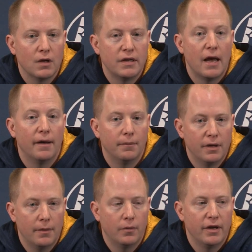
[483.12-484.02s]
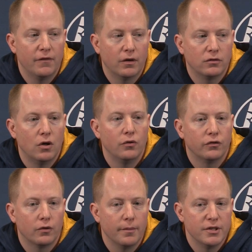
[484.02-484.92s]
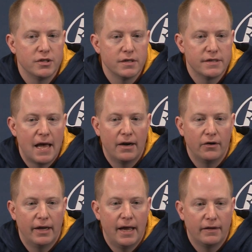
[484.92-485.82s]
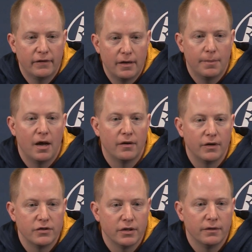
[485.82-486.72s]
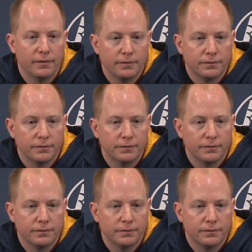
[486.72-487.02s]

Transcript: Yep, yep. We have a closed scrimmage this Saturday at St. Bonaventure. Yeah,